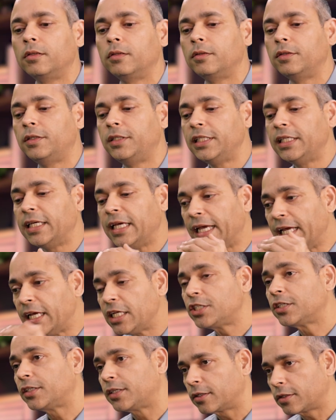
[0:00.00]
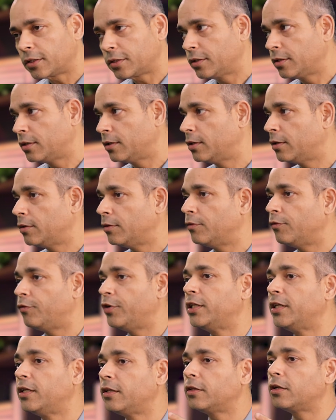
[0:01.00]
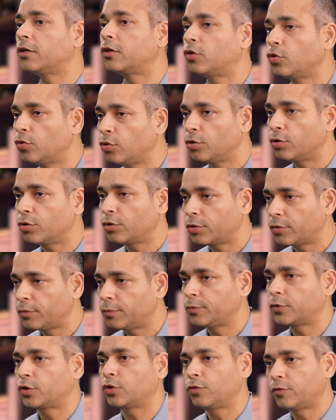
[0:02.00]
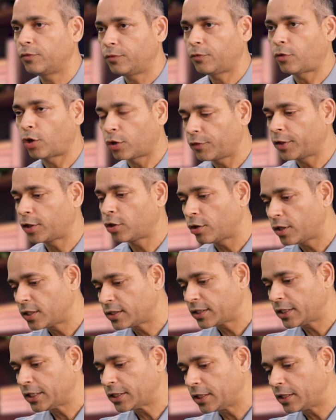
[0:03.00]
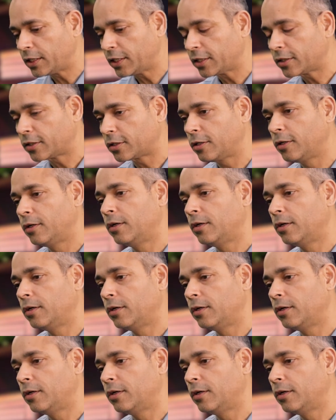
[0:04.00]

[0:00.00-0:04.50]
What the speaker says: the agent within the tool, so what we call as agentic